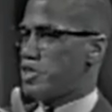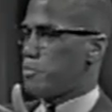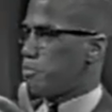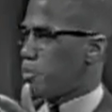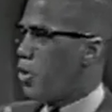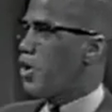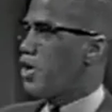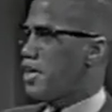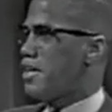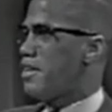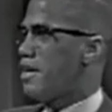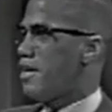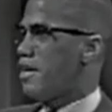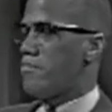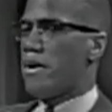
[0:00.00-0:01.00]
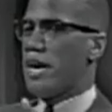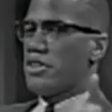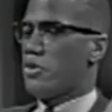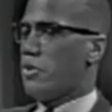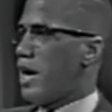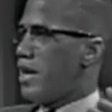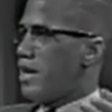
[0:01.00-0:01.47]
supported by
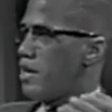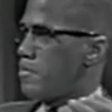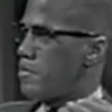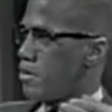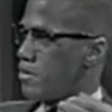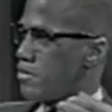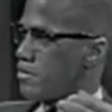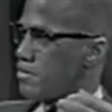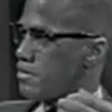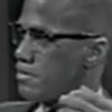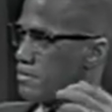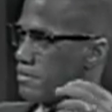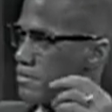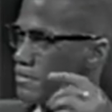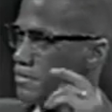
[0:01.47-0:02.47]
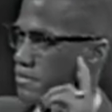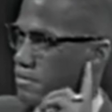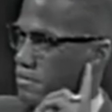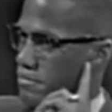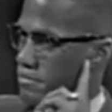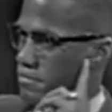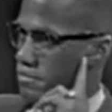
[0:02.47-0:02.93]
the white liberals.
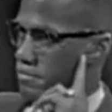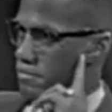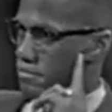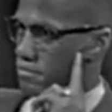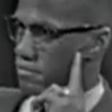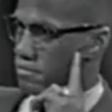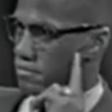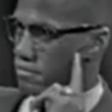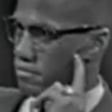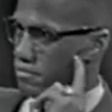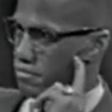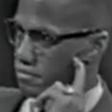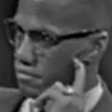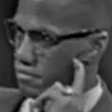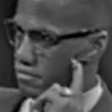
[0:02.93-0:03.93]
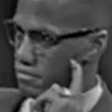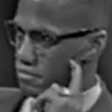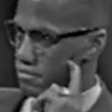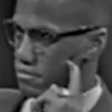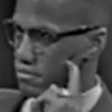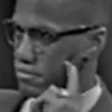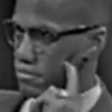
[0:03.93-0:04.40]
Minister Malcolm, I'd like
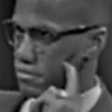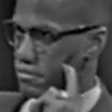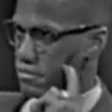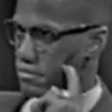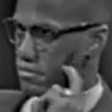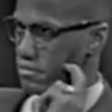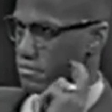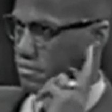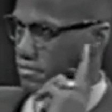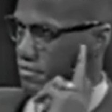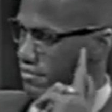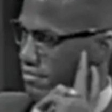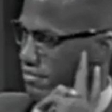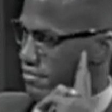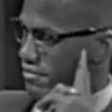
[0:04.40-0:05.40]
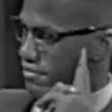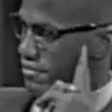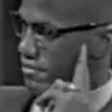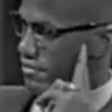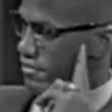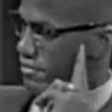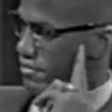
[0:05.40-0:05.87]
to well, I'd like to cite one
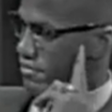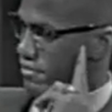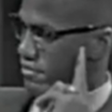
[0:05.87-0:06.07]
example would be